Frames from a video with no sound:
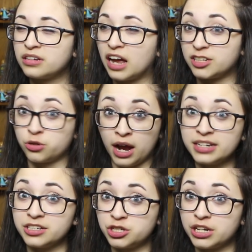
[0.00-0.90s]
I tried
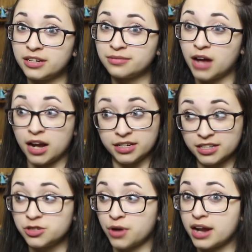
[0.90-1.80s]
to cheat. I
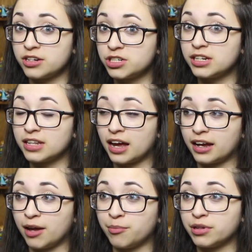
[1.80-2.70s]
did try to cheat in that
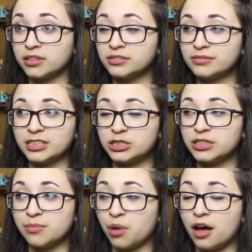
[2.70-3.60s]
game, but it's
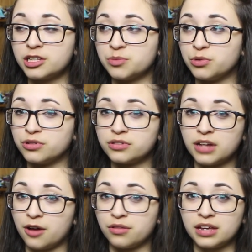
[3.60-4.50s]
impossible.
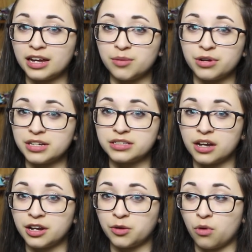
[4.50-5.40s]
I don't think anybody's
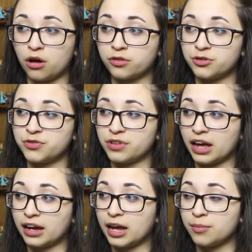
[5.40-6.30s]
done any walkthroughs for
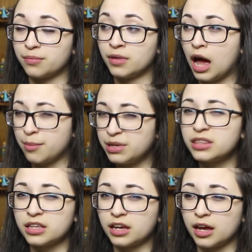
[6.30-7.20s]
that game. I
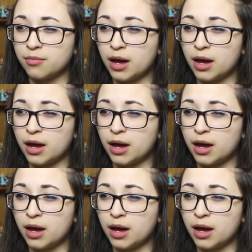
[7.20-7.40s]
beat the game.